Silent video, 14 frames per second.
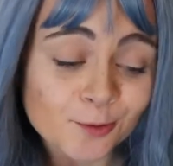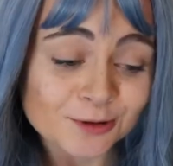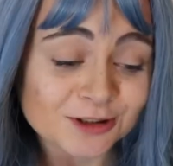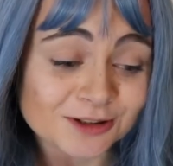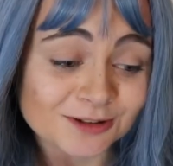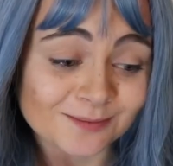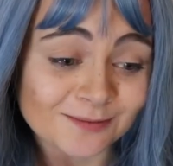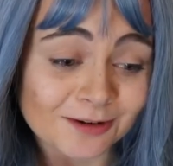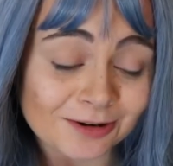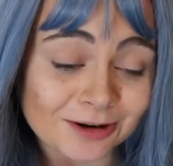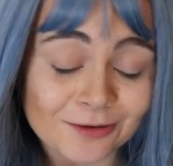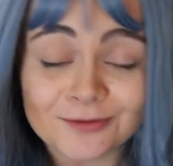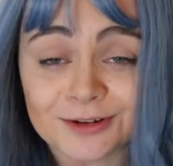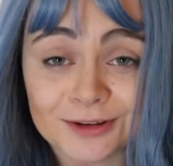which isn't
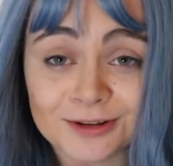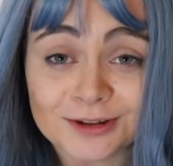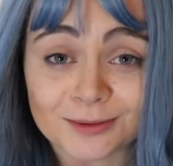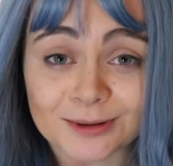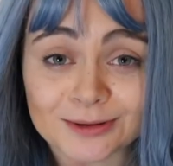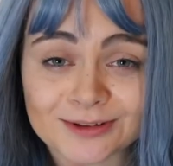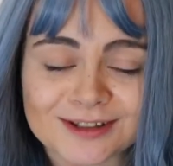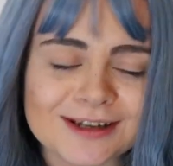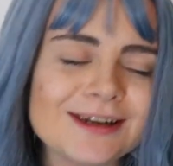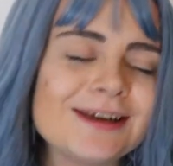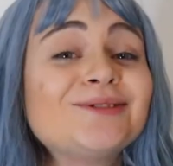very often, so we'll see.